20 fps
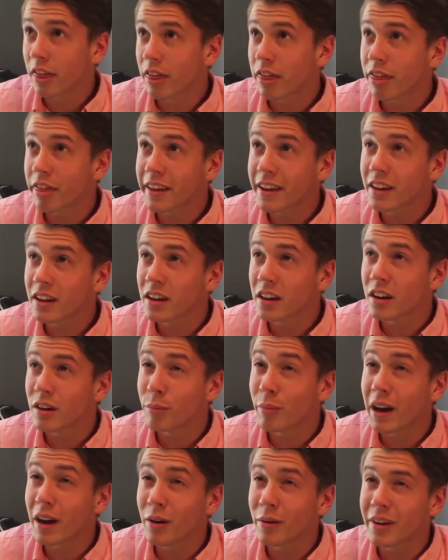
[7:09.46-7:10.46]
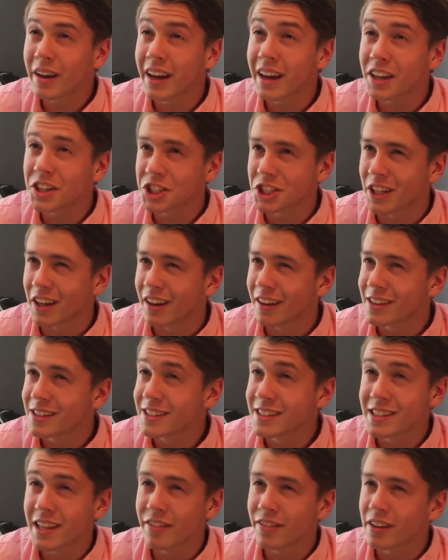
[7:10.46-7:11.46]
think about Kesha
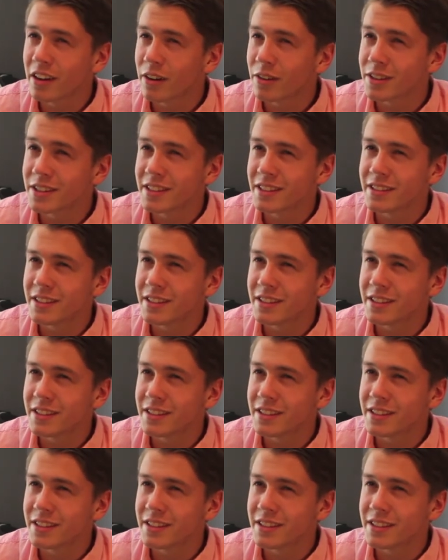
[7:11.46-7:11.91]
7 hours a